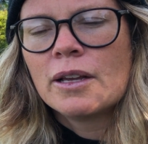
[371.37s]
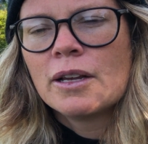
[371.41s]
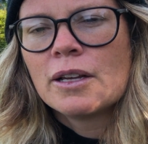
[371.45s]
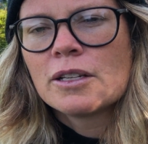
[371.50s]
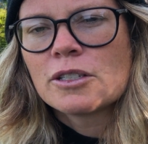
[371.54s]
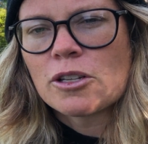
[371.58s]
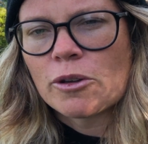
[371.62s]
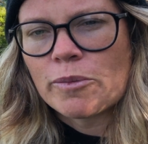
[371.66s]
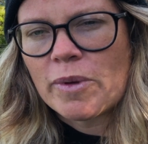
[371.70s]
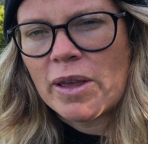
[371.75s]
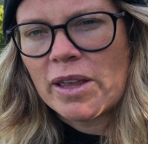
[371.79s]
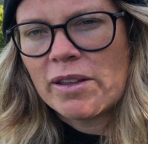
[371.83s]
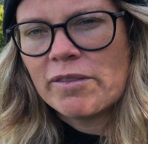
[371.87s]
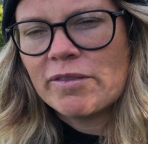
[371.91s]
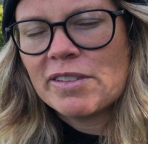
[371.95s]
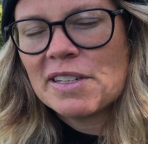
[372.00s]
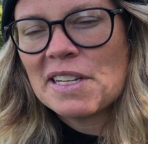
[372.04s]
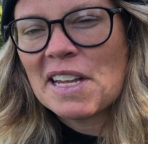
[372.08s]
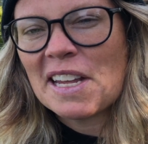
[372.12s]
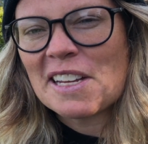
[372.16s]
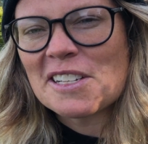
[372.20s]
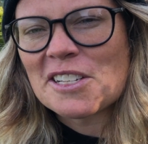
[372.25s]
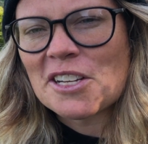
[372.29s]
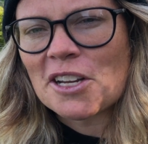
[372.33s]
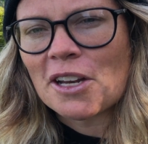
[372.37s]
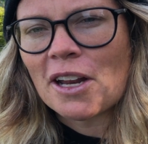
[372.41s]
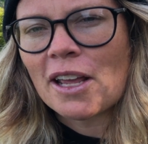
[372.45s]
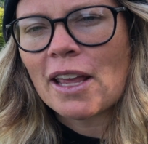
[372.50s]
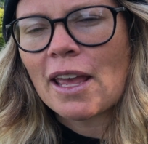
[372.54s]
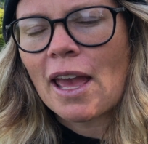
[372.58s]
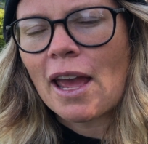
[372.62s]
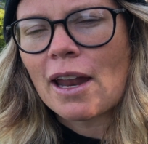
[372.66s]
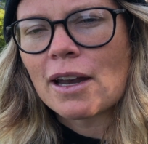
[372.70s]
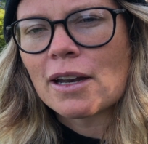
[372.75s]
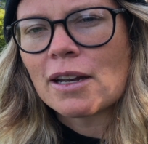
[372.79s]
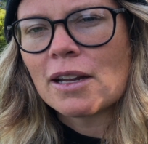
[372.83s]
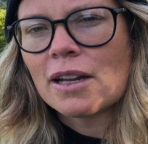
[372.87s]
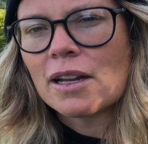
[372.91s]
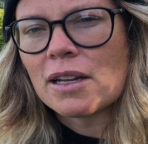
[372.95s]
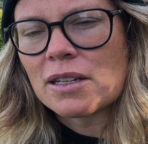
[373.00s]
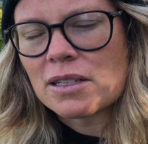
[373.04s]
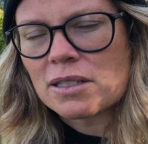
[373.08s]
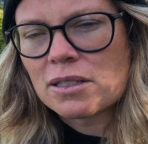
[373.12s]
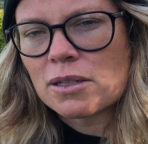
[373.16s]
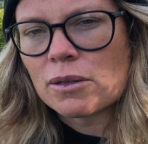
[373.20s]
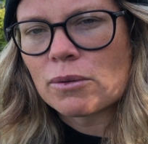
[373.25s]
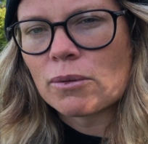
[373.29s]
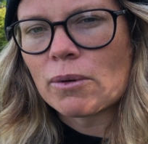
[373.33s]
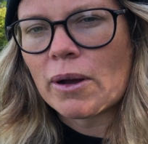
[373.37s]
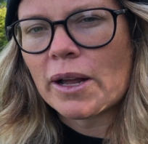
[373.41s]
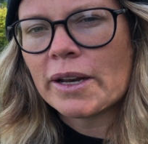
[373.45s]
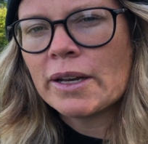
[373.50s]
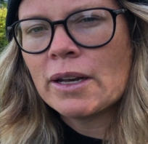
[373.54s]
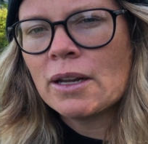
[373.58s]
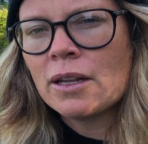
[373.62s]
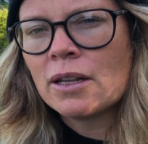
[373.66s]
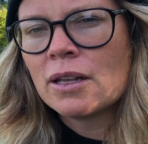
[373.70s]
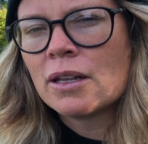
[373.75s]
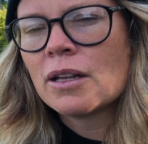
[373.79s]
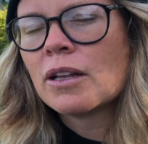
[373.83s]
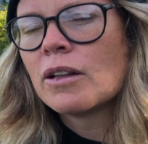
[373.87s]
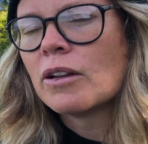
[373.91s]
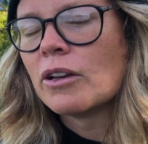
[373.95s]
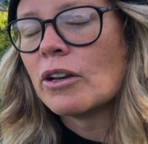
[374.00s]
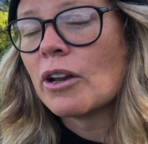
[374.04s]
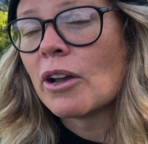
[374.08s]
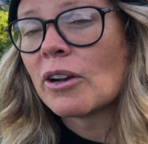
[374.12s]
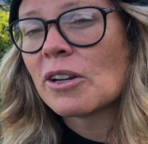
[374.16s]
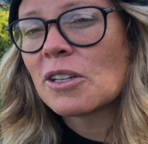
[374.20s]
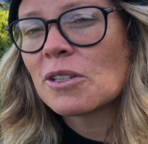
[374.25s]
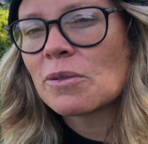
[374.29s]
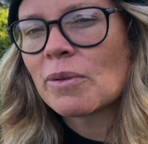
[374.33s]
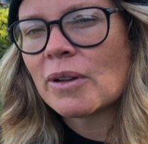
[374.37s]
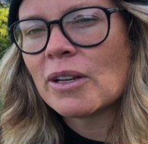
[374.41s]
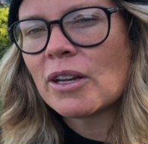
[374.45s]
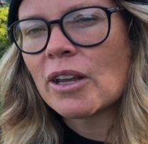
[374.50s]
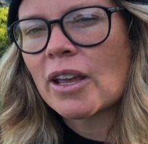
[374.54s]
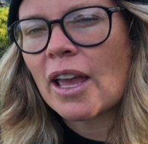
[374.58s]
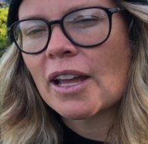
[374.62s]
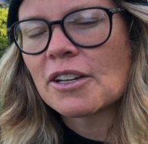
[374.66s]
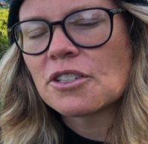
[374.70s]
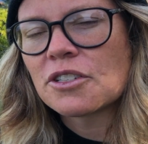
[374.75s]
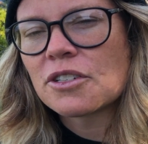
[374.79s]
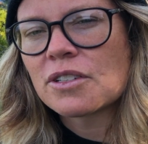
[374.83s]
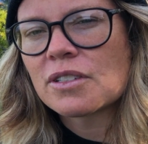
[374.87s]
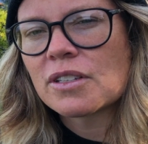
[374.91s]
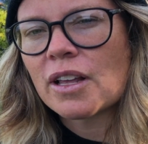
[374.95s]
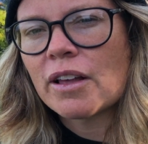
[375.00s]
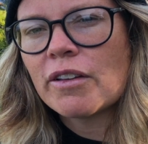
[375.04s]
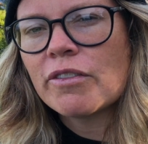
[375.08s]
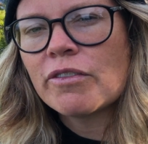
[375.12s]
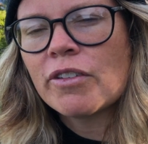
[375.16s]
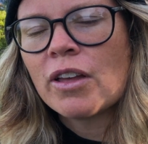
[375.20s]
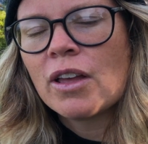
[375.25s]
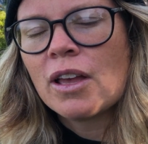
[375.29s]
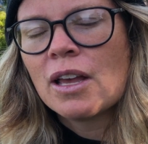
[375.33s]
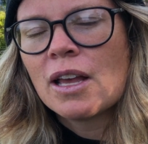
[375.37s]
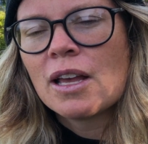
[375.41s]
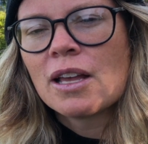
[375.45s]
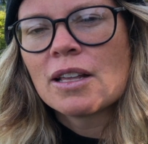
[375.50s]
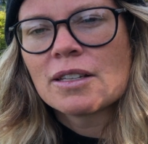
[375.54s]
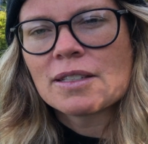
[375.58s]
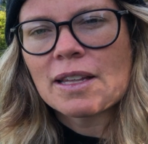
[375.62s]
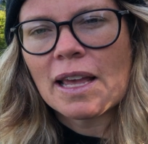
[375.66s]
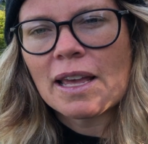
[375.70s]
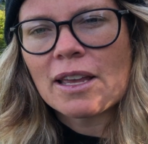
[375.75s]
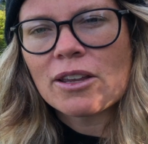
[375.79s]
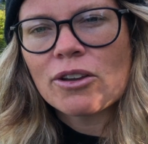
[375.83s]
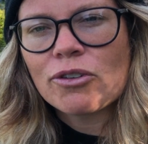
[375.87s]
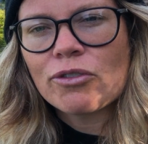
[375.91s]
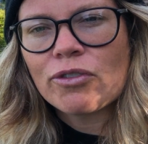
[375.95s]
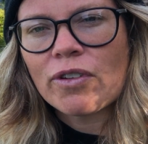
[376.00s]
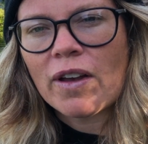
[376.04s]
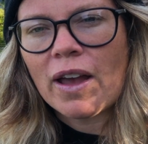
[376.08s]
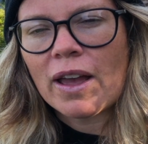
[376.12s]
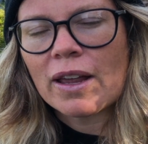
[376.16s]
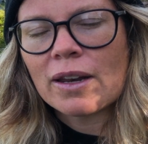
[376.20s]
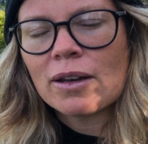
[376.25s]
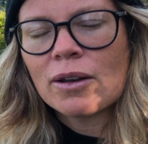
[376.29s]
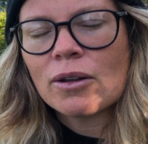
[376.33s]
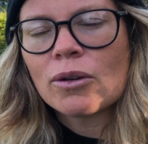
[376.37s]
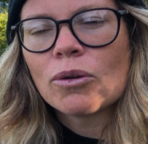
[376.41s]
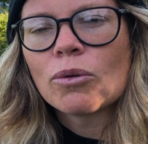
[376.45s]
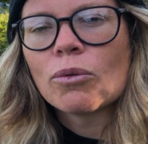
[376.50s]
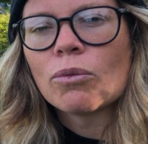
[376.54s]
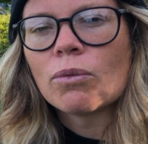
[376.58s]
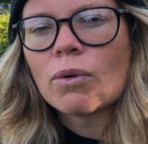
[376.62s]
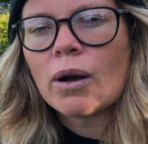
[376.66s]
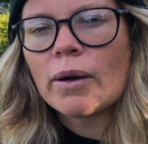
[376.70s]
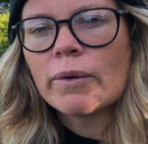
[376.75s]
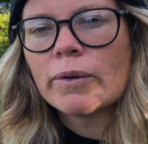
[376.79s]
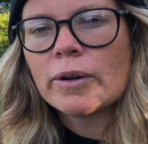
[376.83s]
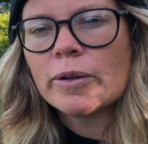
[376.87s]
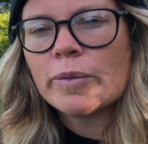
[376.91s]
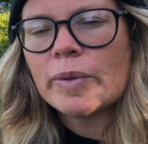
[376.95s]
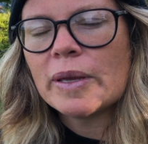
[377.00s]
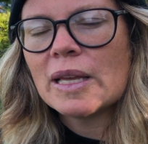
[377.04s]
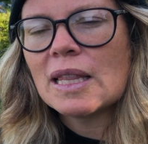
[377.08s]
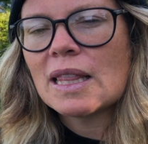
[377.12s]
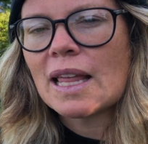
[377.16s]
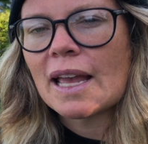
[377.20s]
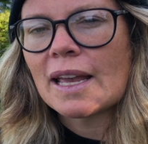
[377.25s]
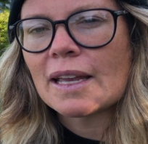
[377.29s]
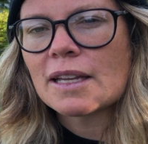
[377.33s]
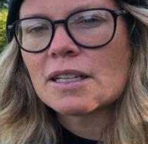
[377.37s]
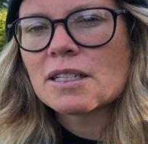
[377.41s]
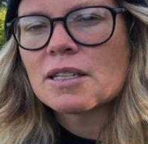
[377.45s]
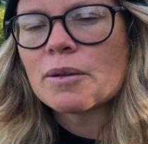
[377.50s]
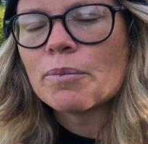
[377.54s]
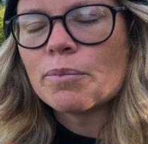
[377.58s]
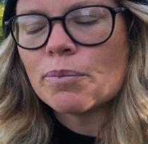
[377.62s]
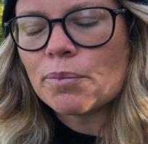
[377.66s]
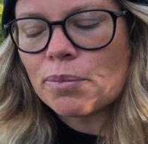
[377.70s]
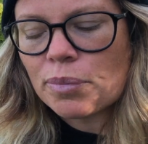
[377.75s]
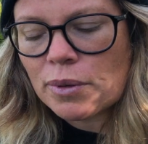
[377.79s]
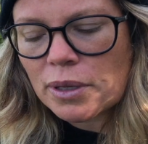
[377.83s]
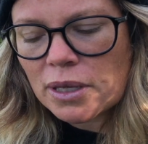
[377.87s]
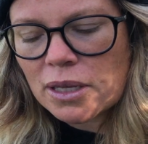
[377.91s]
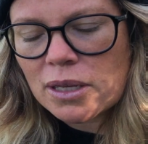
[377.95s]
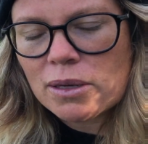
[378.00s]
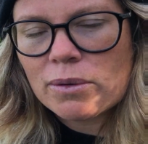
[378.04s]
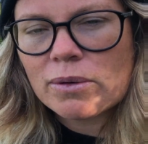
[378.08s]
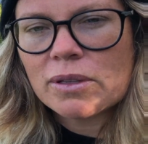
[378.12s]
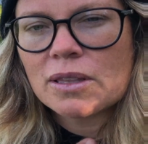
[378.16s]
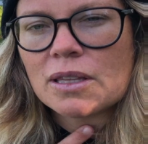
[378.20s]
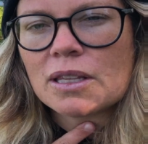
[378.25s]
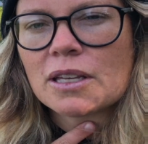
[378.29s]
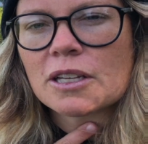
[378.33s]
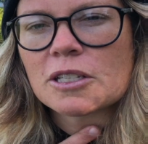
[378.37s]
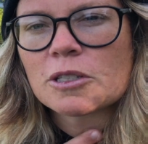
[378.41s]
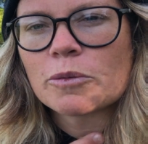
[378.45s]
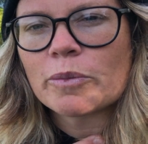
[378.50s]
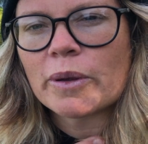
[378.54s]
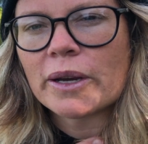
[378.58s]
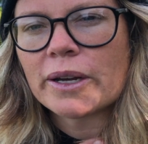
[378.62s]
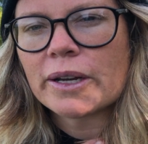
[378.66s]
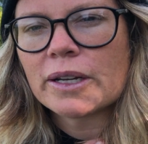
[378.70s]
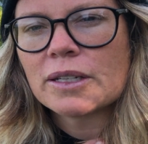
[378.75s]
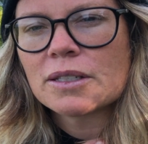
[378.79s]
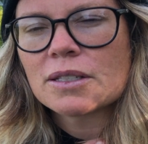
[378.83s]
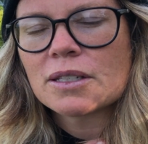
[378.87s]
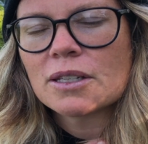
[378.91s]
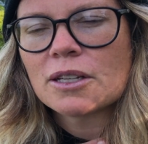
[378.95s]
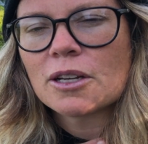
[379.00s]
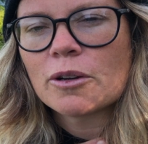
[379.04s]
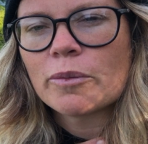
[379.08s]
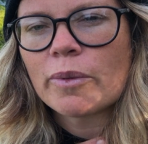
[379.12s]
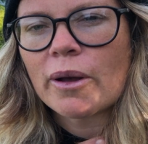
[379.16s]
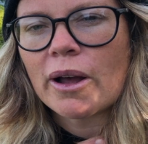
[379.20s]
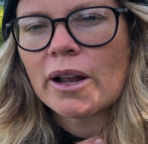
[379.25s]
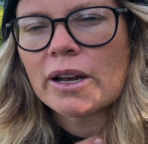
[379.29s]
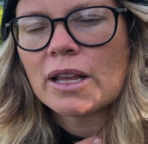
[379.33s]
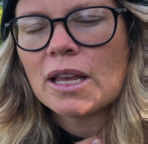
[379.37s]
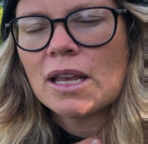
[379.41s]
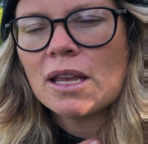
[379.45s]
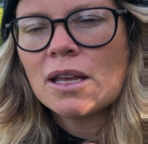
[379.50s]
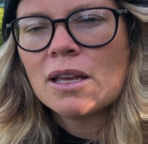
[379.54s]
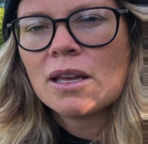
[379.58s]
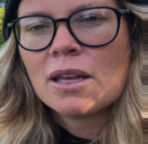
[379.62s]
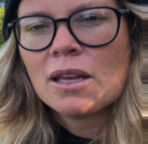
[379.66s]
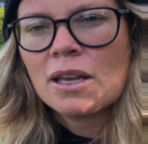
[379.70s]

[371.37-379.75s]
So my invitation, again, is to 1, notice when you catch yourself saying you're fine. What would it be like to be with the experience in your body?